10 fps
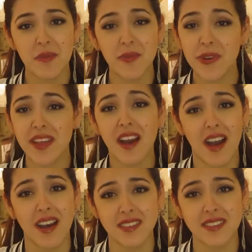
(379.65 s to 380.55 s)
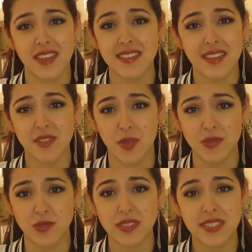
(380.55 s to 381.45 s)
Pretty hot, as I told
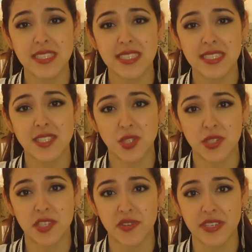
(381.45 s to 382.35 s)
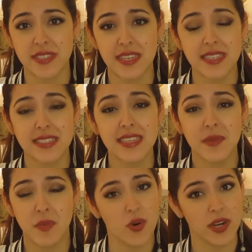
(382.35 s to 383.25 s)
you, it's sixty-two degrees and it's in the
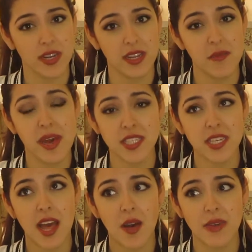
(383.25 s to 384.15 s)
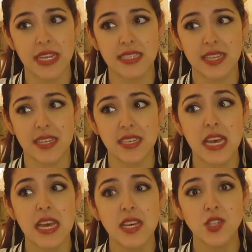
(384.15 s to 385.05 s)
morning. Imagine how it is at
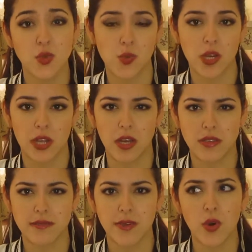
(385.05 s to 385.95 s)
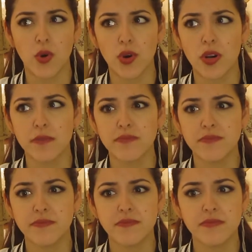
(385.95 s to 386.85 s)
two o'clock
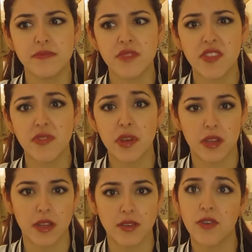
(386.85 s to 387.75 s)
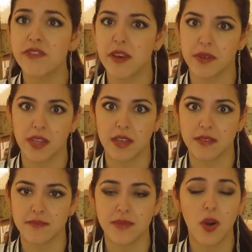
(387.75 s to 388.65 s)
or three o'clock or five o'clock.
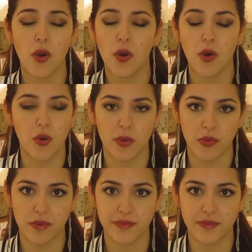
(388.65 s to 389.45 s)
Horrible.